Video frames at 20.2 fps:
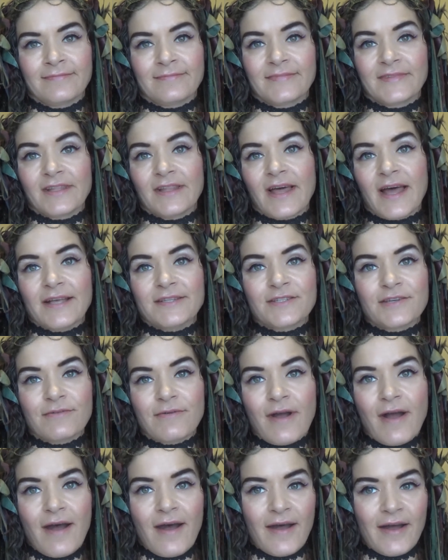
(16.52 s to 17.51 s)

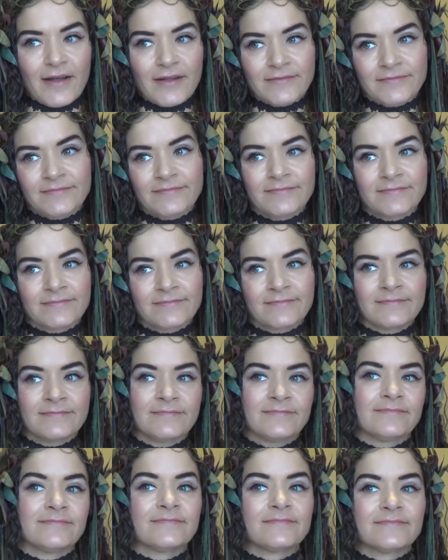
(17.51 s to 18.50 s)
hurrah,
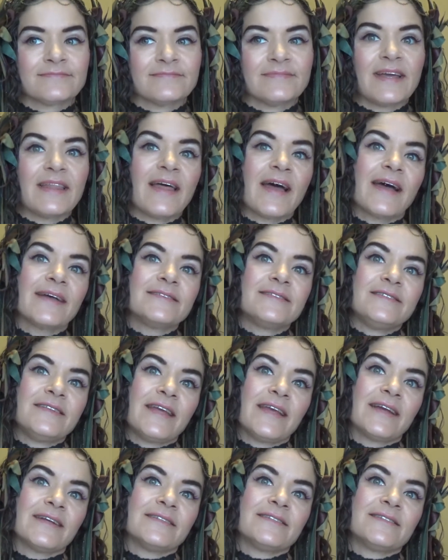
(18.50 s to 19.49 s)
my last
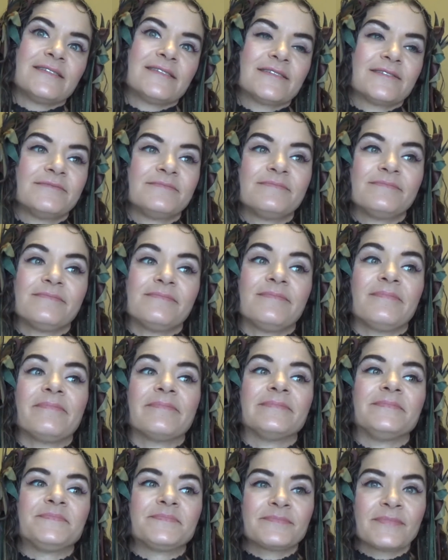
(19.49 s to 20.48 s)
dance,
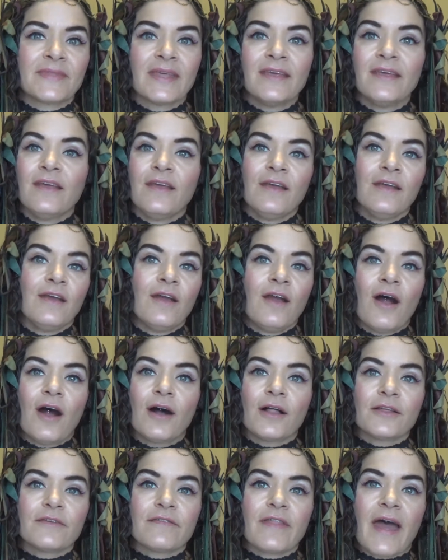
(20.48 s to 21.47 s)

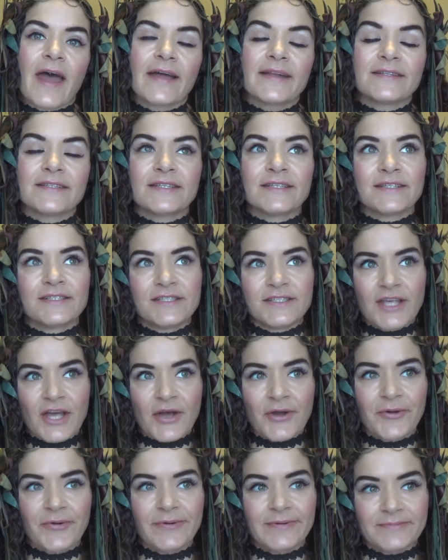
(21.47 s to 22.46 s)
all of that.
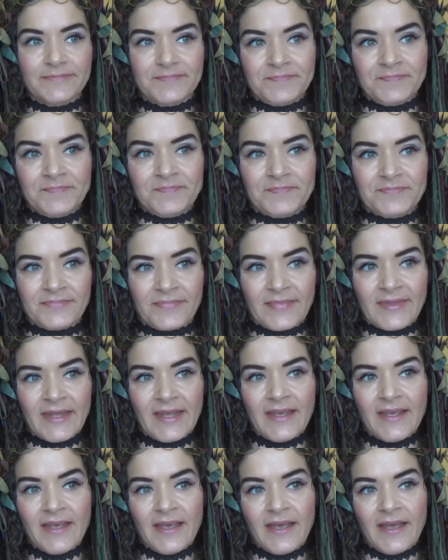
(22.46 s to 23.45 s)
So
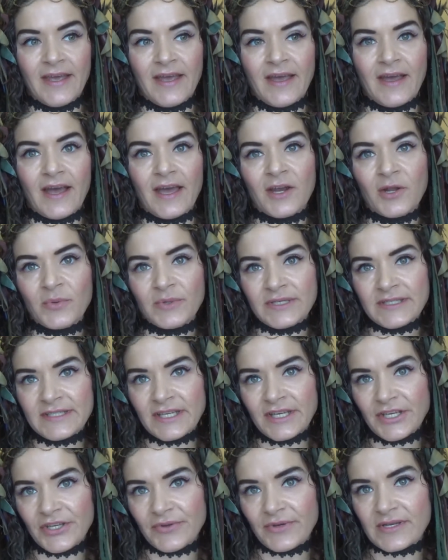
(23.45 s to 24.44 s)
I don't want to
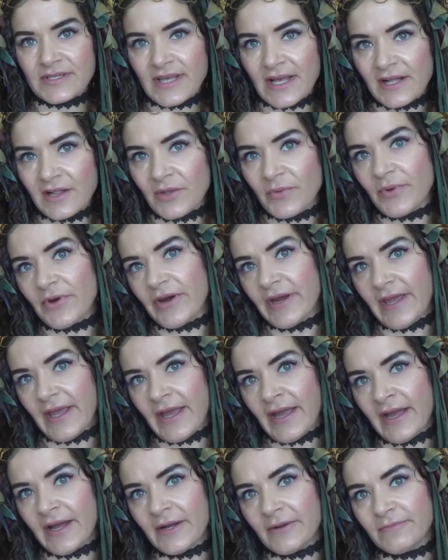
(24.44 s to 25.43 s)
tell you exactly where I
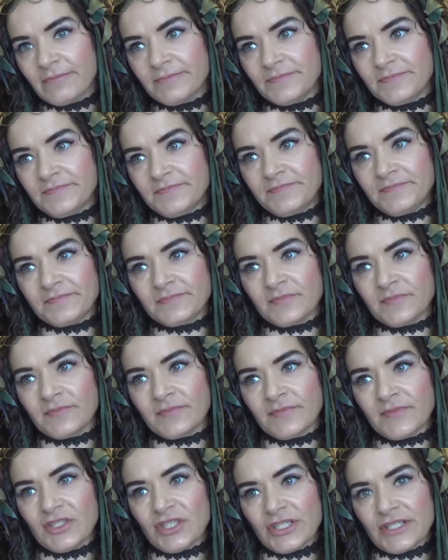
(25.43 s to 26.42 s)
am
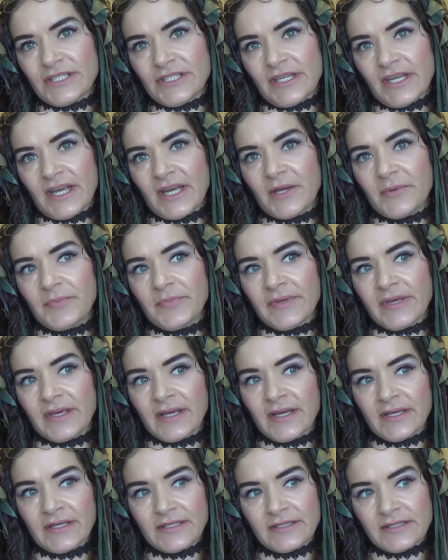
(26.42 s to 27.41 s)
just yet
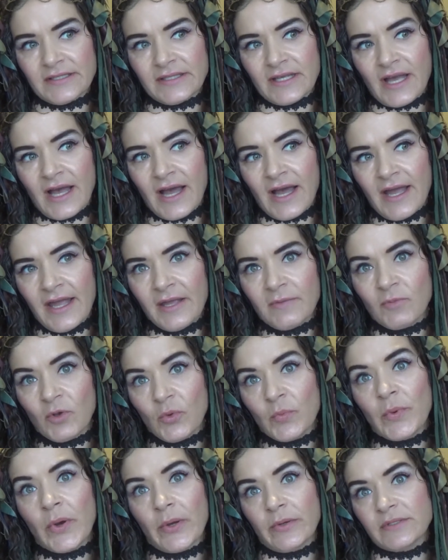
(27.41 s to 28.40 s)
because
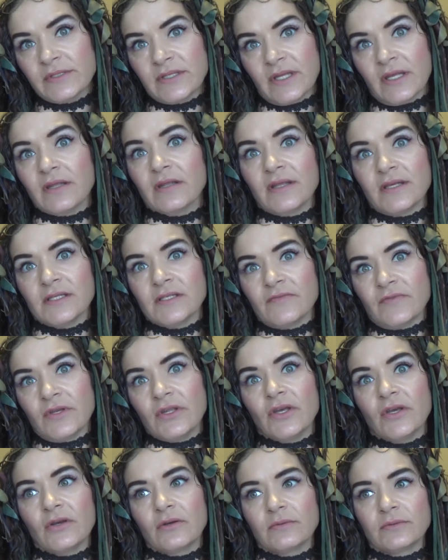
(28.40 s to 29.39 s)
I'm posting these
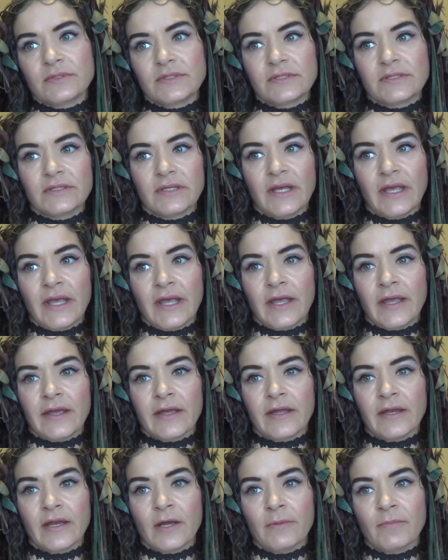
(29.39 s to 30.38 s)
videos
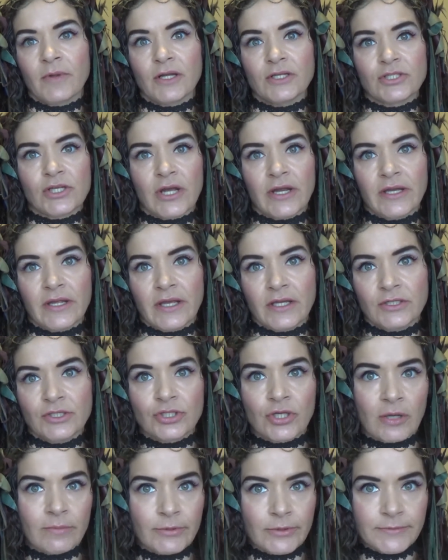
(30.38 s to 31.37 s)
and I'm not trying to get in
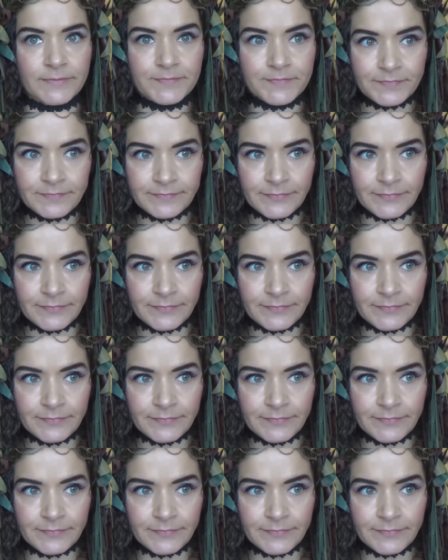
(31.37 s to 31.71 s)
trouble.